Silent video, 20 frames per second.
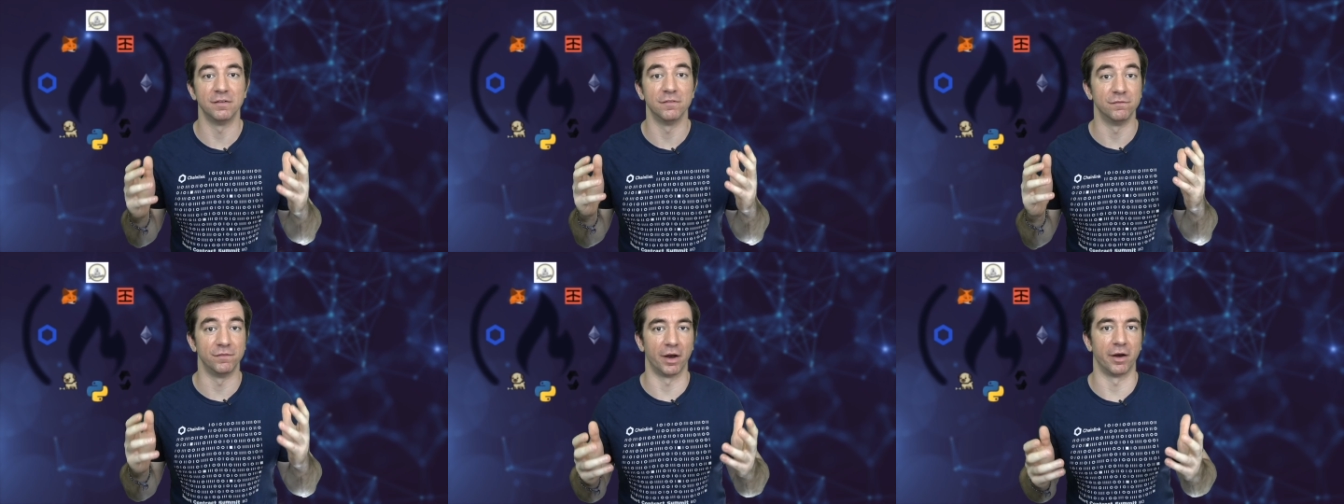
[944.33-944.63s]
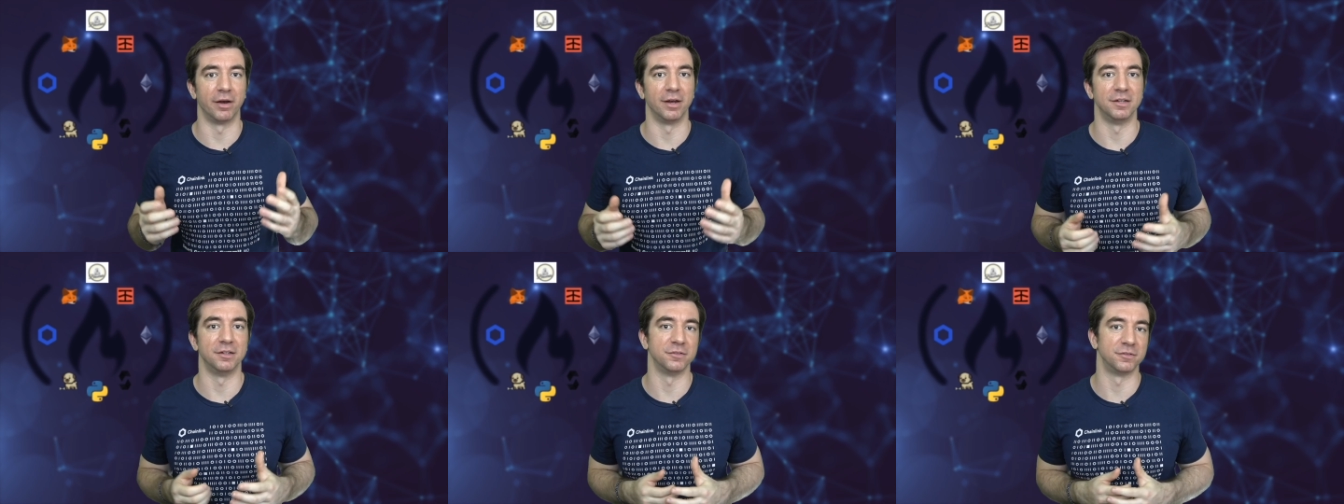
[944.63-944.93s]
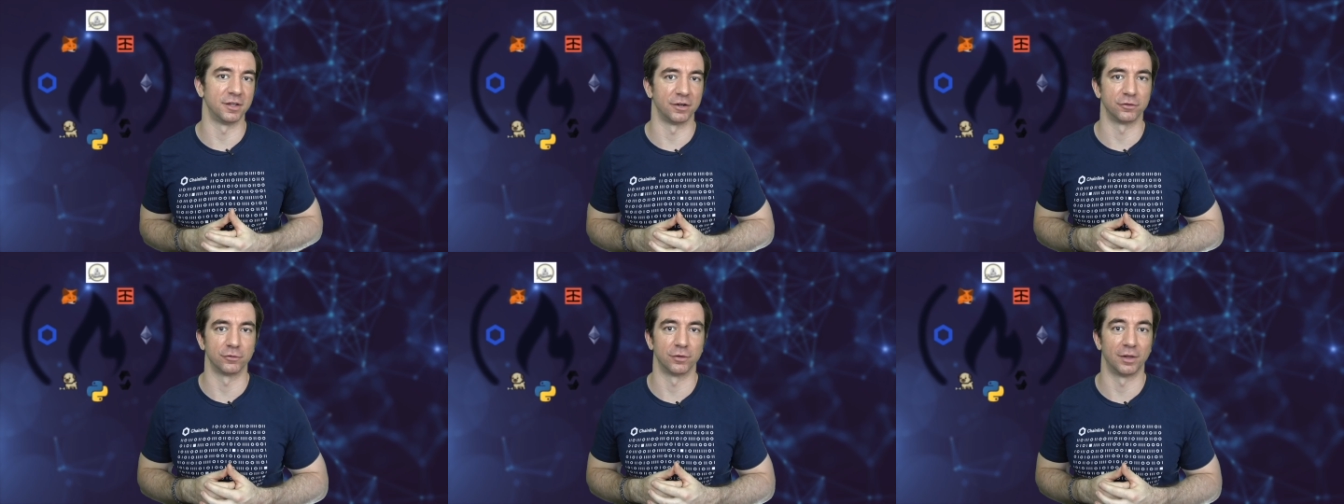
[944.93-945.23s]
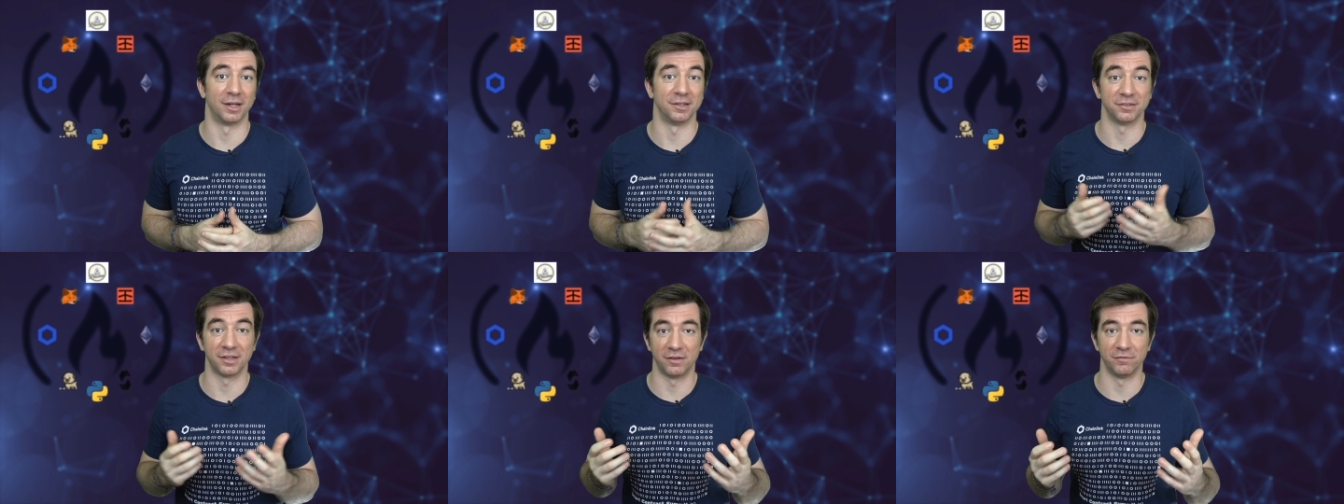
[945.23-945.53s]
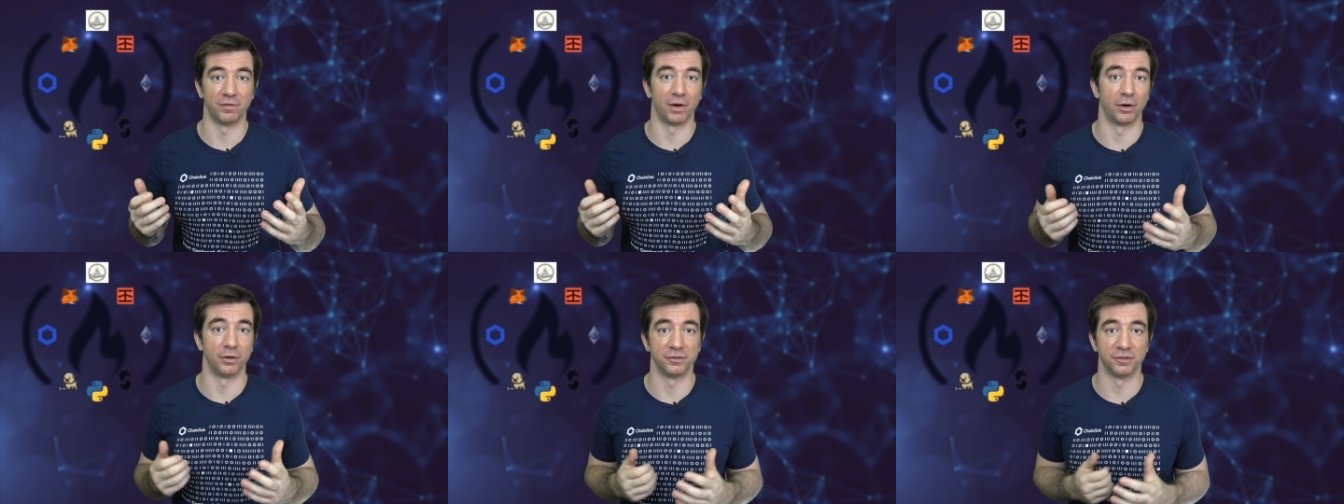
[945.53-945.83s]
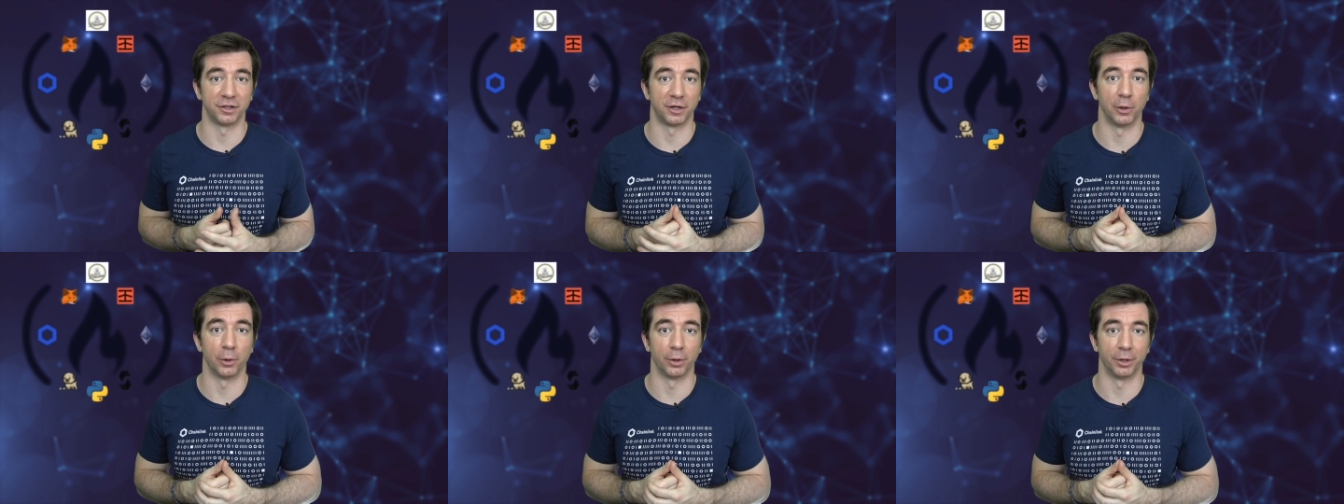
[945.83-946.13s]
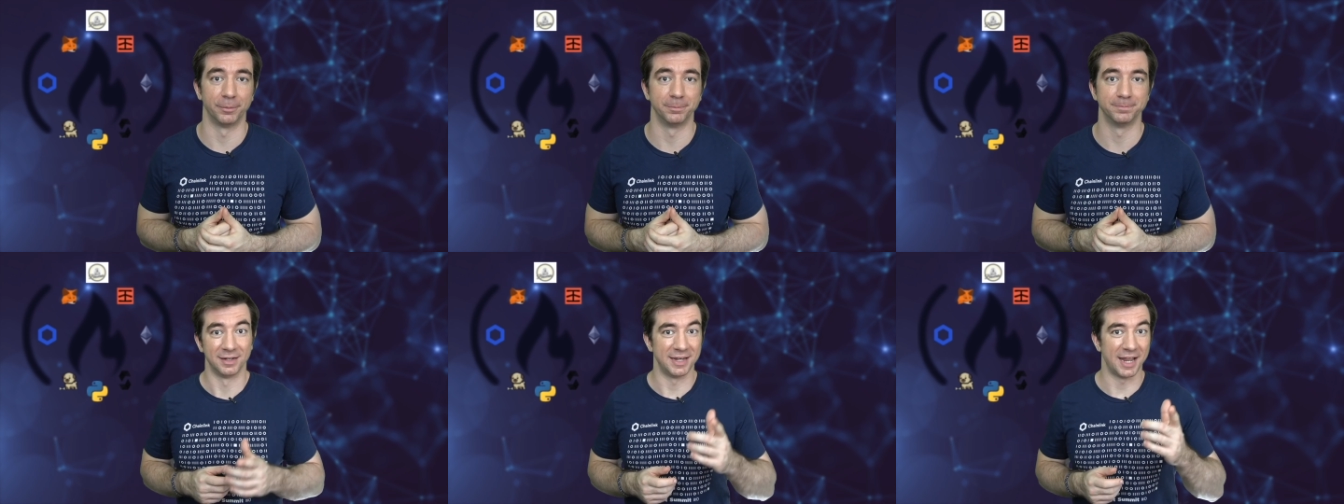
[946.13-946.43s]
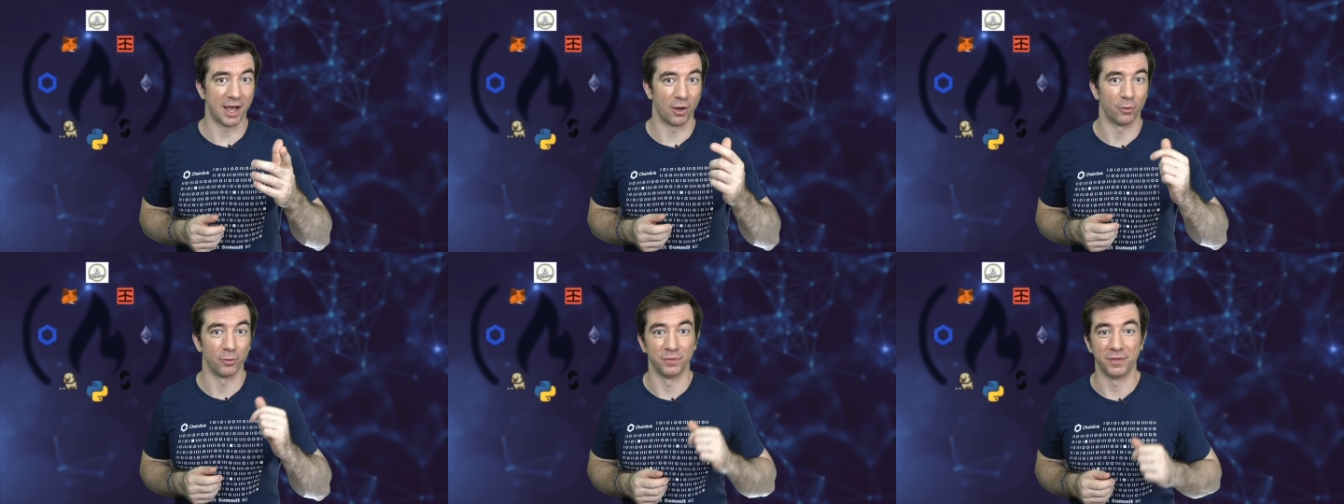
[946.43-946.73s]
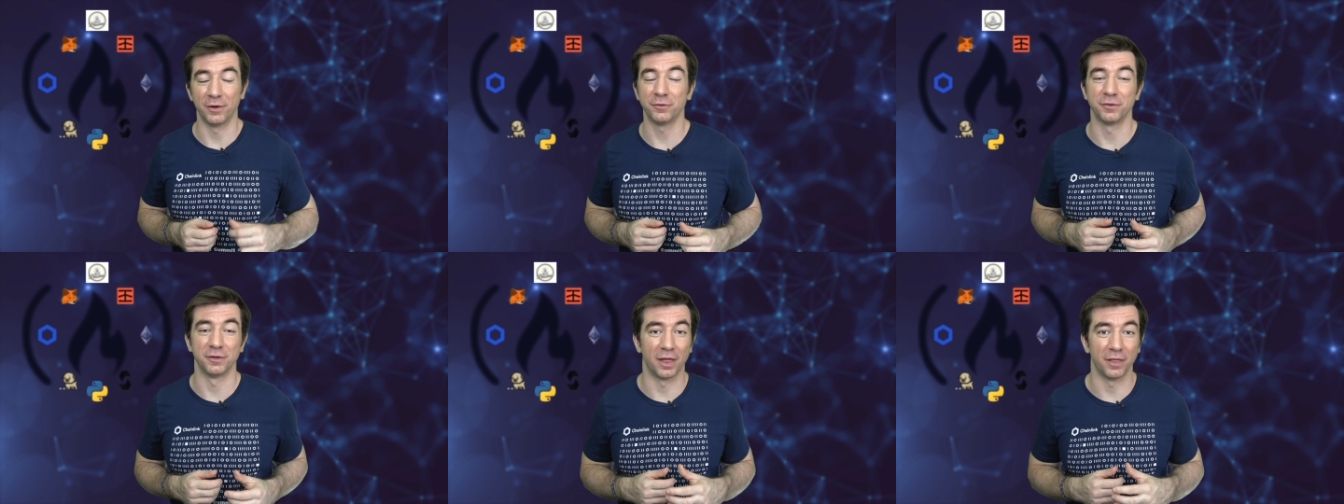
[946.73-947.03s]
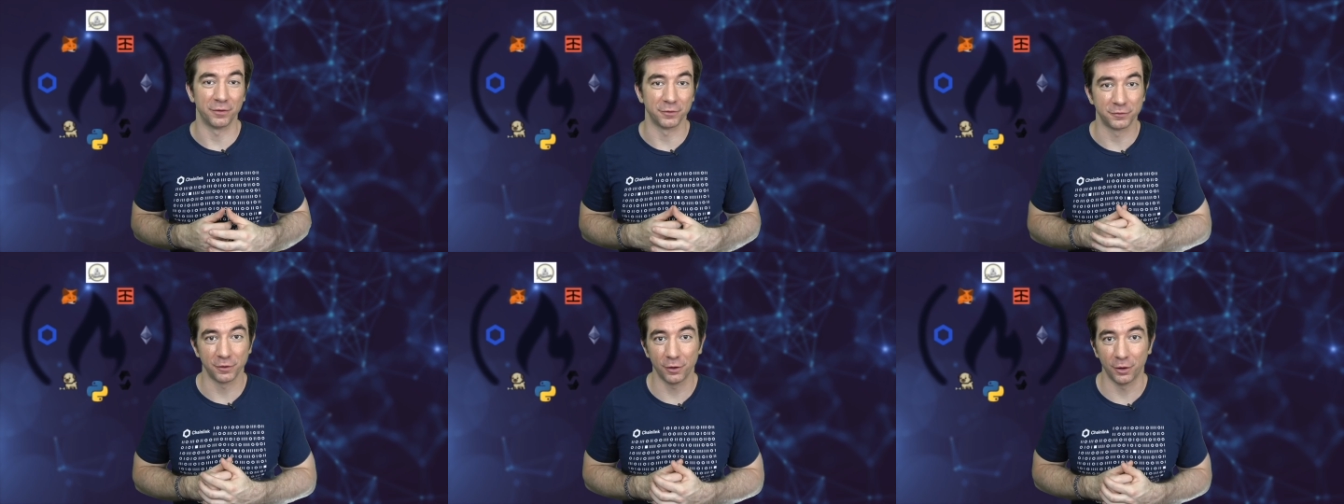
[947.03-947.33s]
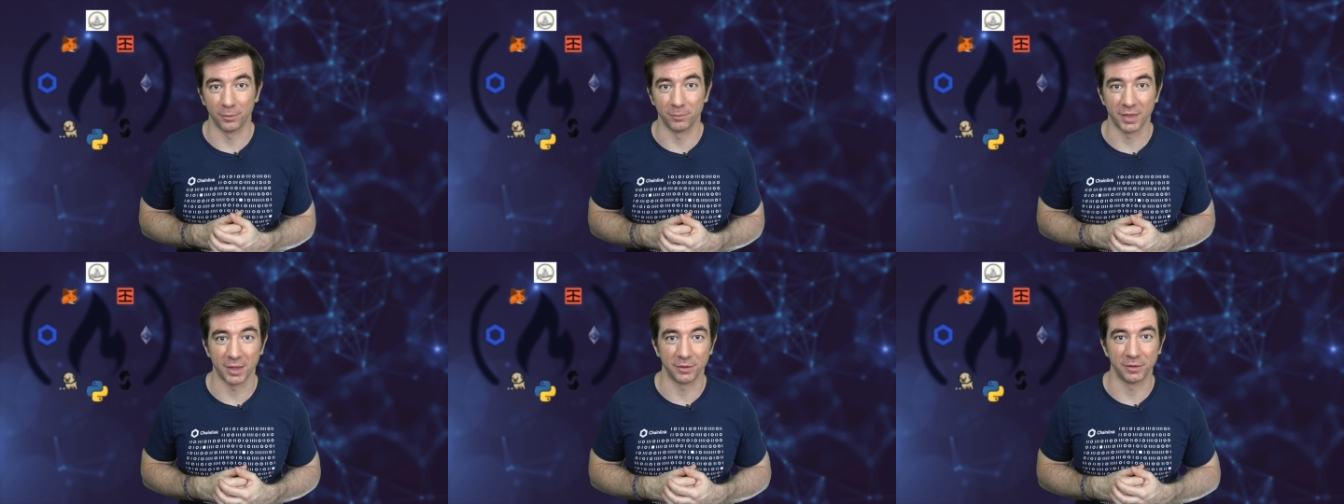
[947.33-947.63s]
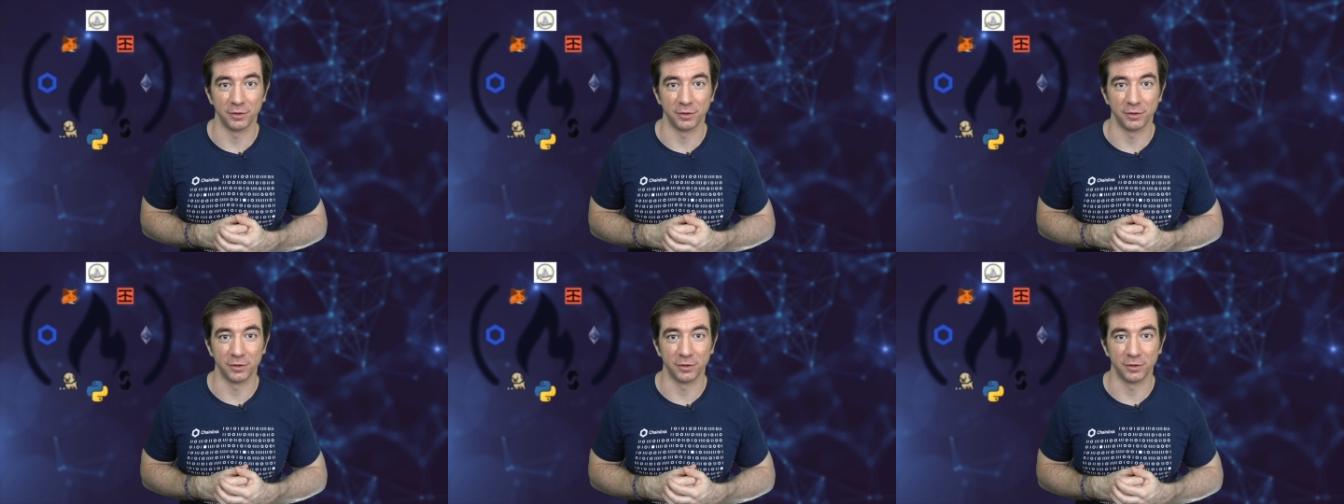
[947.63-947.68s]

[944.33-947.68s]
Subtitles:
very decentralized and very secure. Now, there's another term that